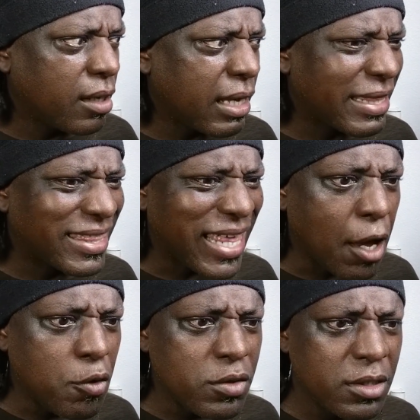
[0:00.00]

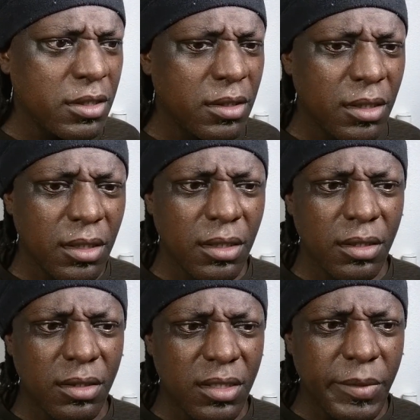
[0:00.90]
1,000
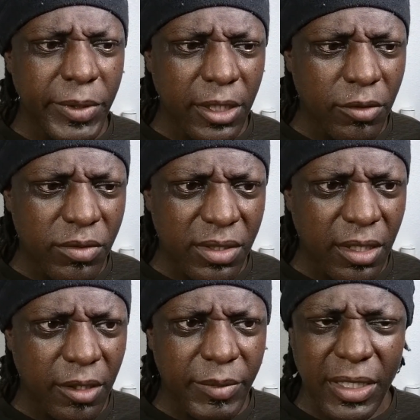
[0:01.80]
CPUs
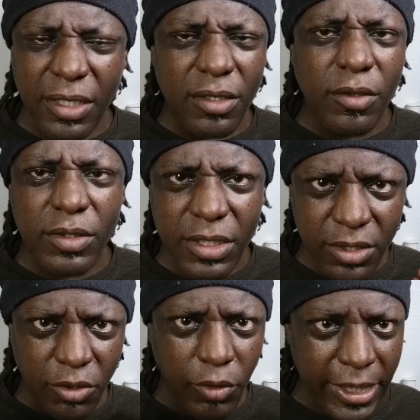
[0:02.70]
in them, you know,
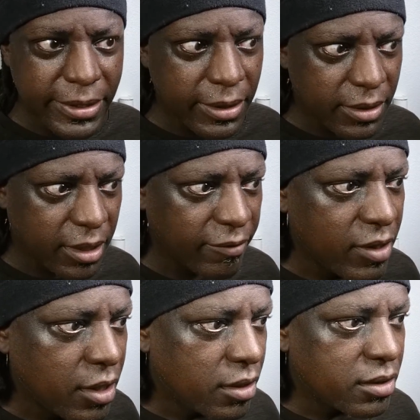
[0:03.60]
just crazy stuff
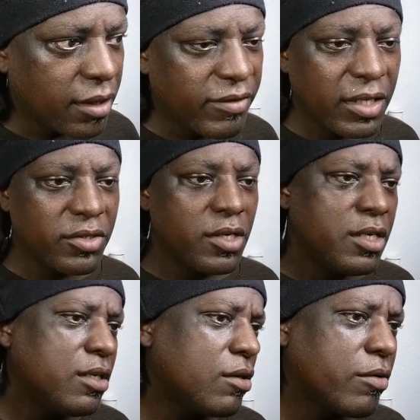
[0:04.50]
that
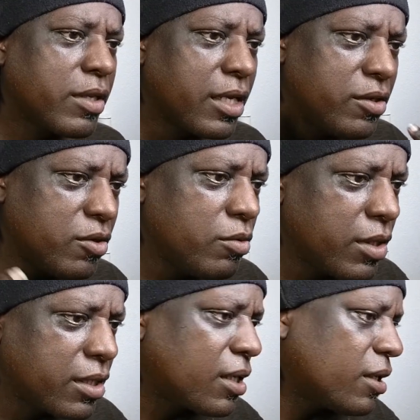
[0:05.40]
you know, and they
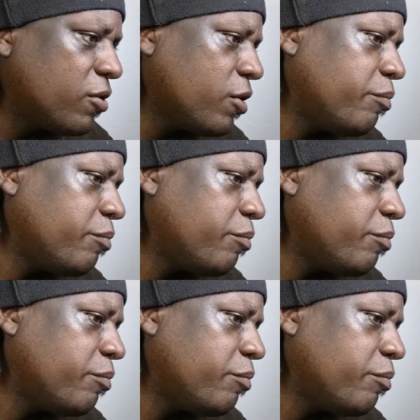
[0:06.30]
do it, and they do